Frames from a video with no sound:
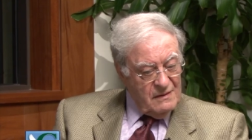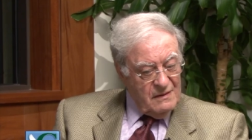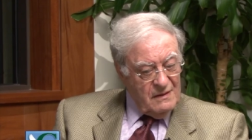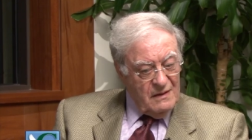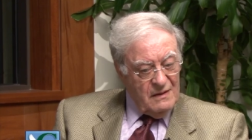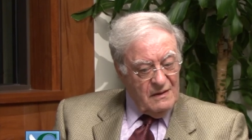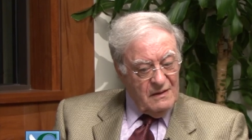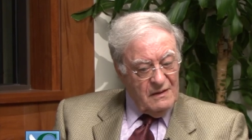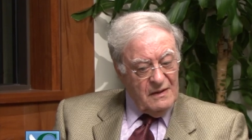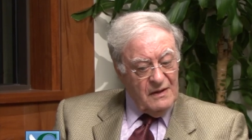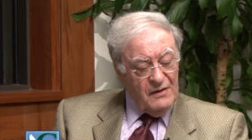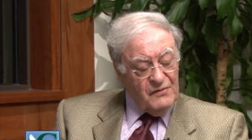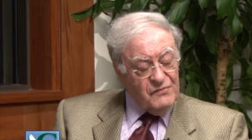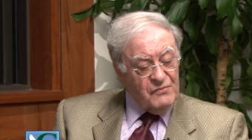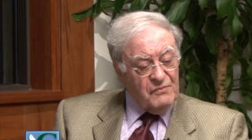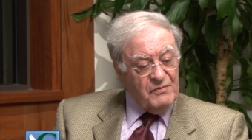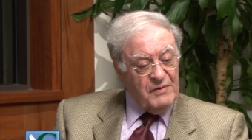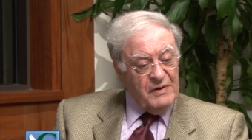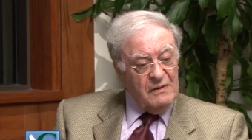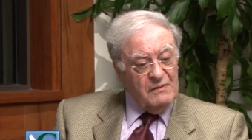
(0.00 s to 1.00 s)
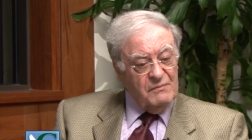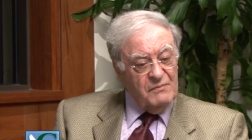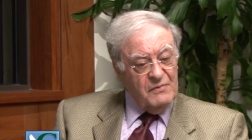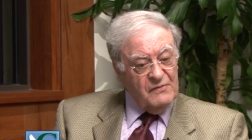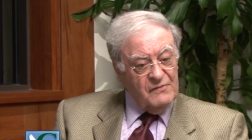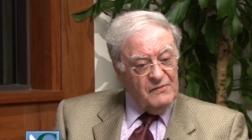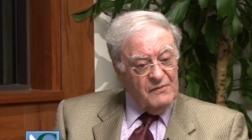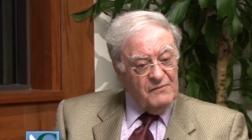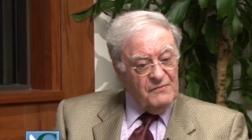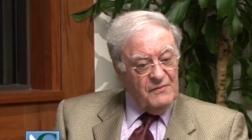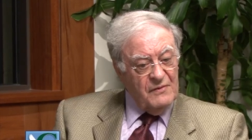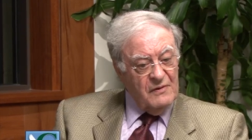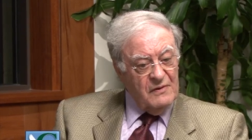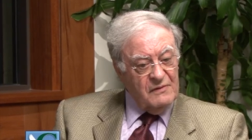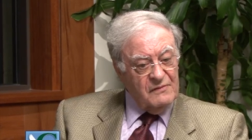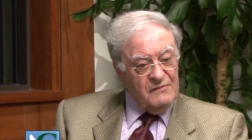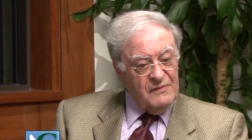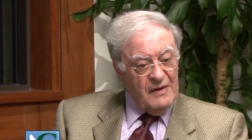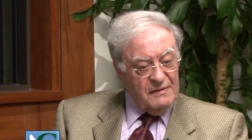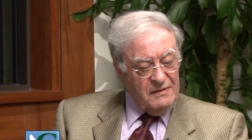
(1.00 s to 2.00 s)
Uh, Israel was, of
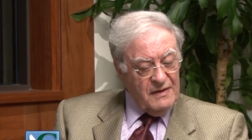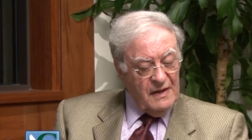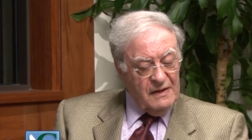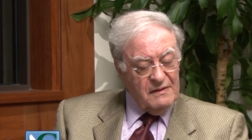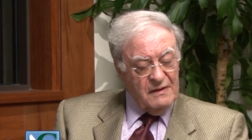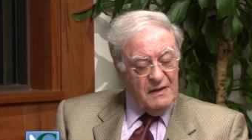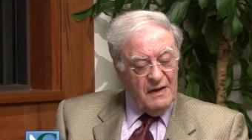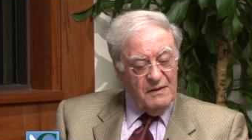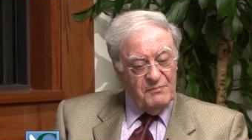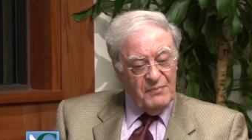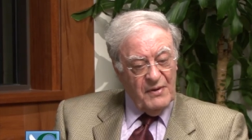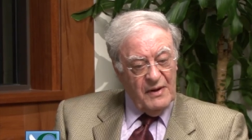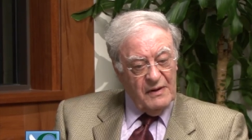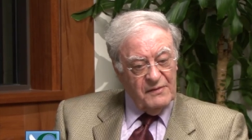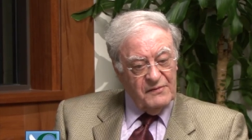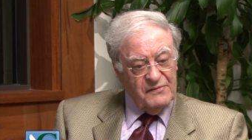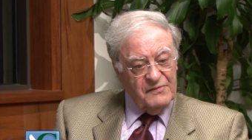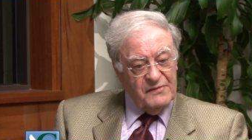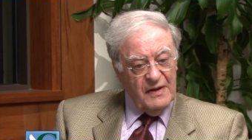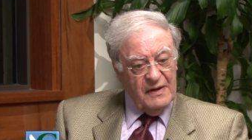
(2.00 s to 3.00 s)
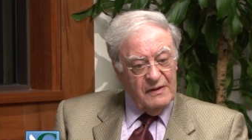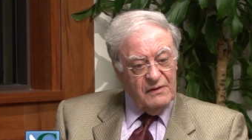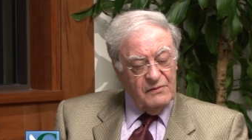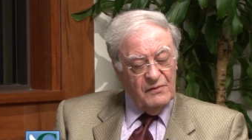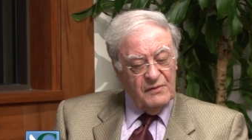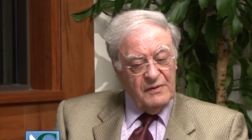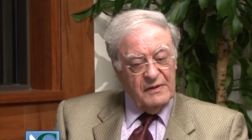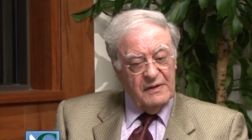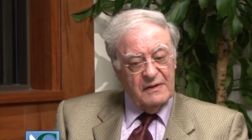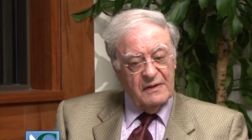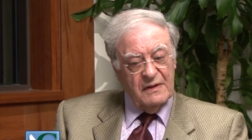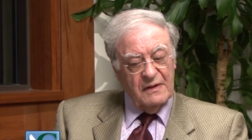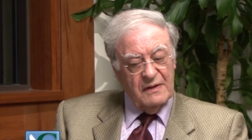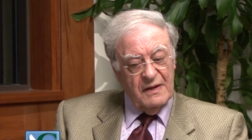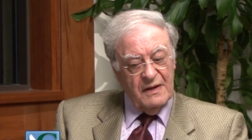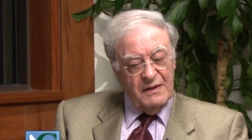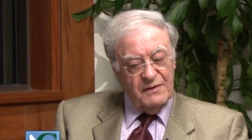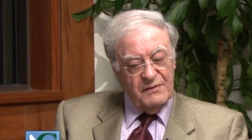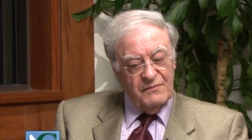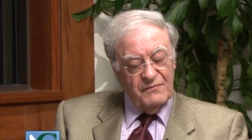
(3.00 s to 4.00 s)
course, at that time. Palestine took in a
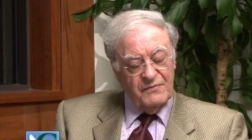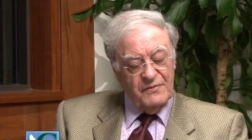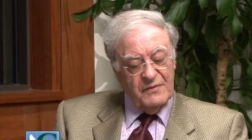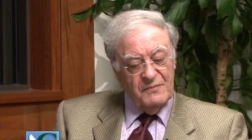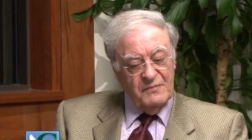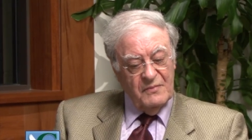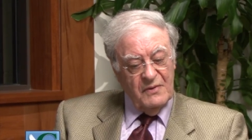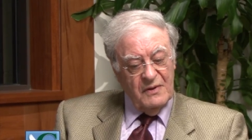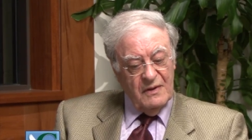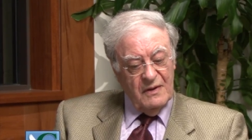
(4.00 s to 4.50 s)
lot of them,